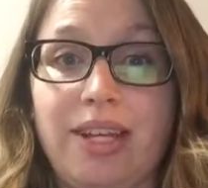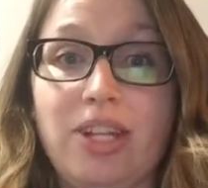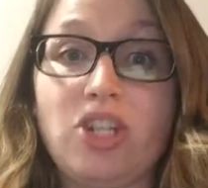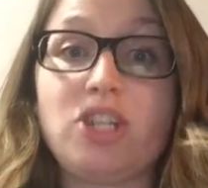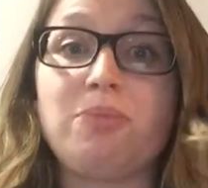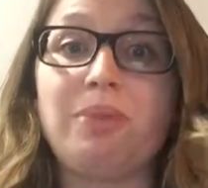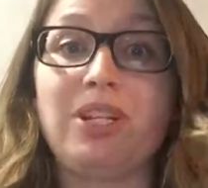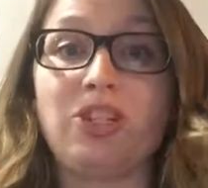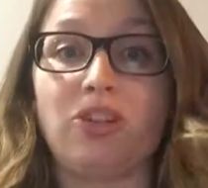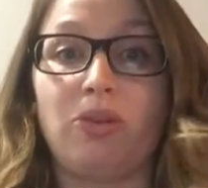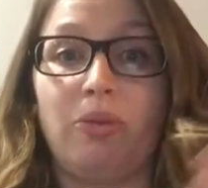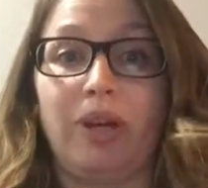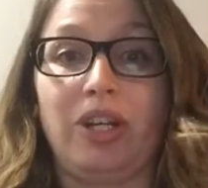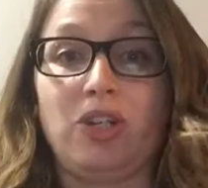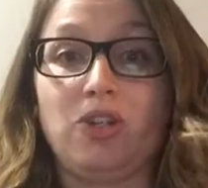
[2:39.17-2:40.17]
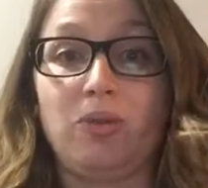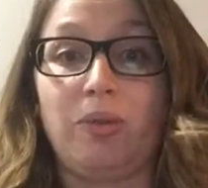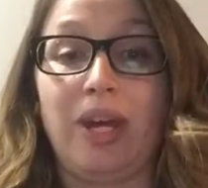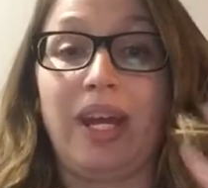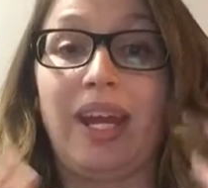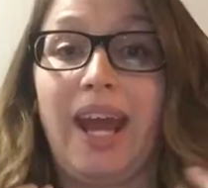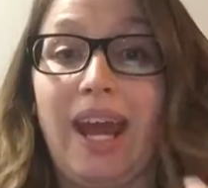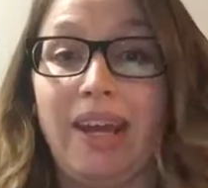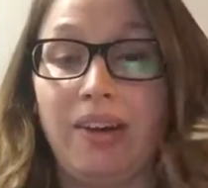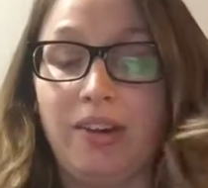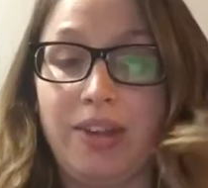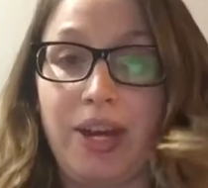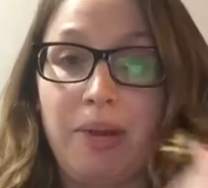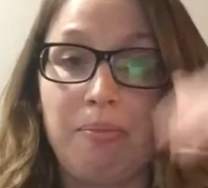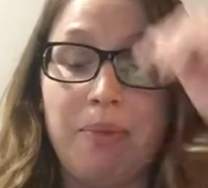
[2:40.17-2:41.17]
That just means you're going to inhale
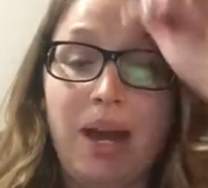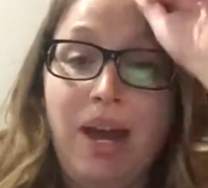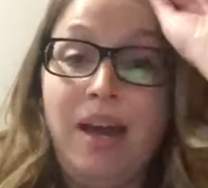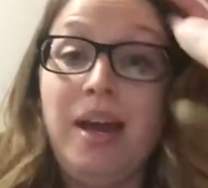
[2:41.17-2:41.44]
them.